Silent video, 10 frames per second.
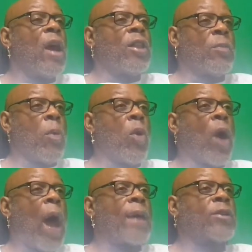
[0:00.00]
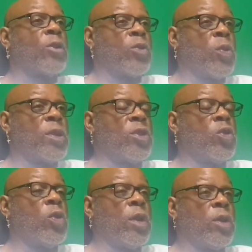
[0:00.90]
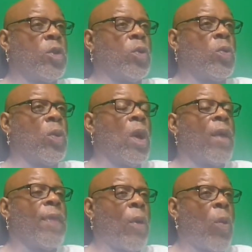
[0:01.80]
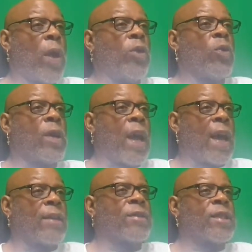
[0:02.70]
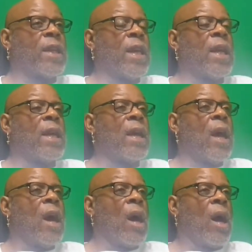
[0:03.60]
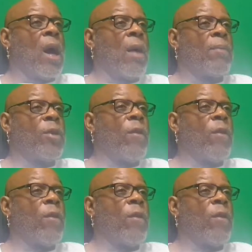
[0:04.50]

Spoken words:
the more auto switching you can do. That way you can kind of see your